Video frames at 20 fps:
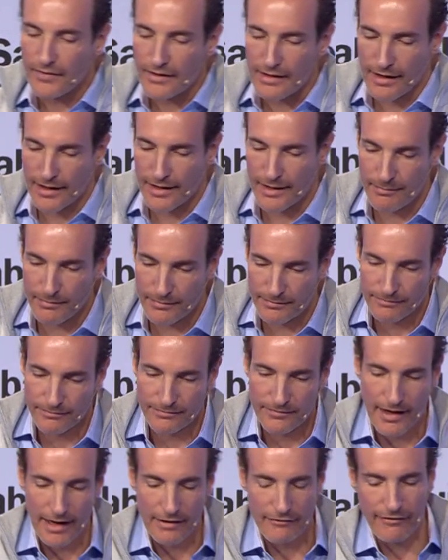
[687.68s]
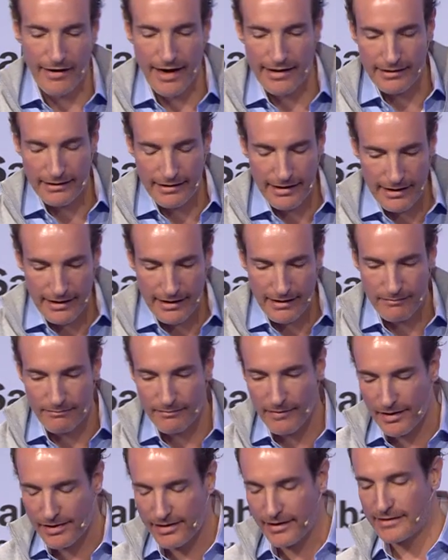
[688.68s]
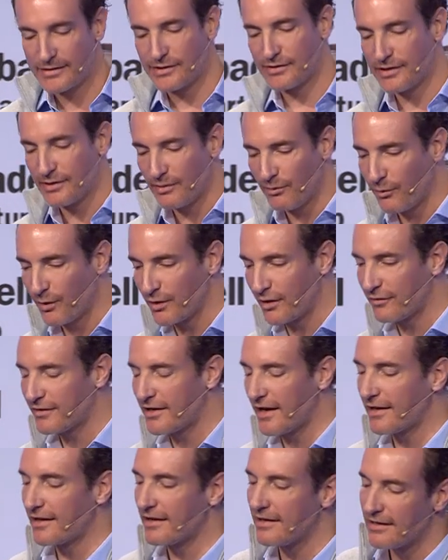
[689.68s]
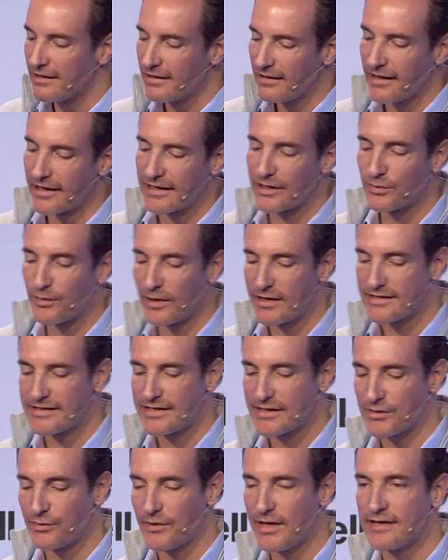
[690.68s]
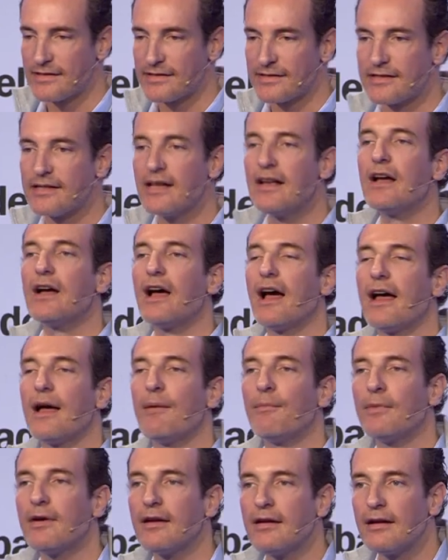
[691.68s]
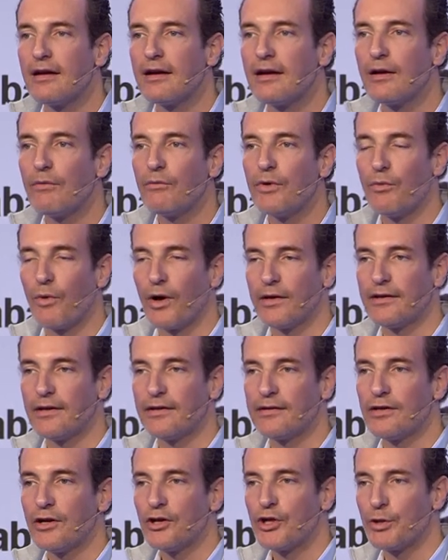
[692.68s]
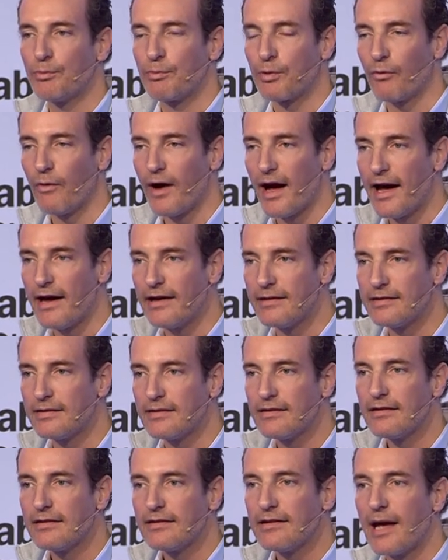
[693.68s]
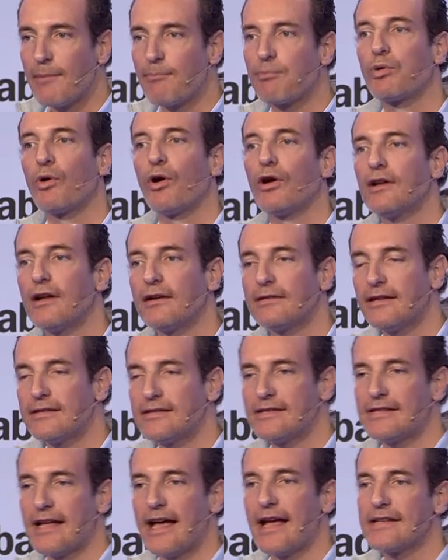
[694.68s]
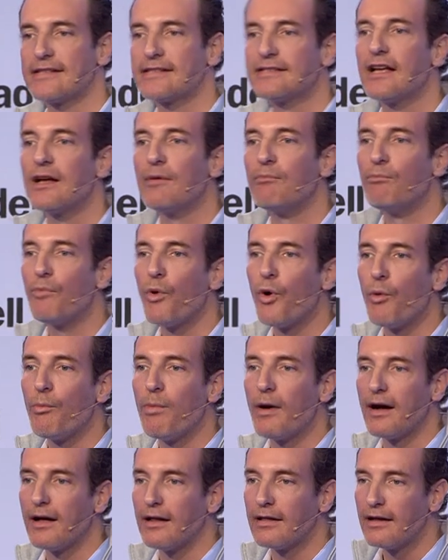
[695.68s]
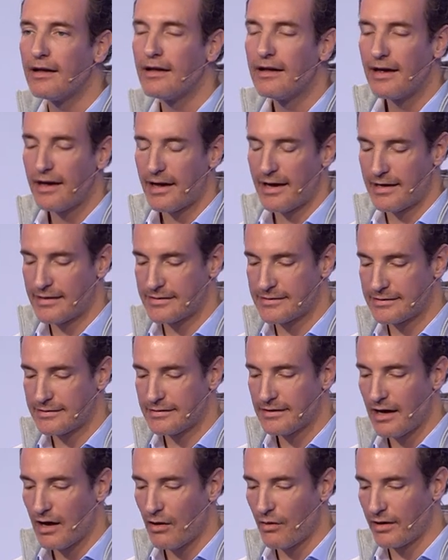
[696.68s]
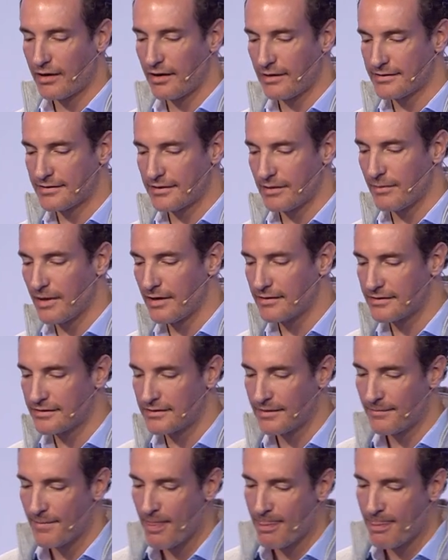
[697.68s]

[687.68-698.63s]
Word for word: Um, and finally, I think it's one of the other like 26 reasons um, we wanted to provide a product that is as mobile as our customers.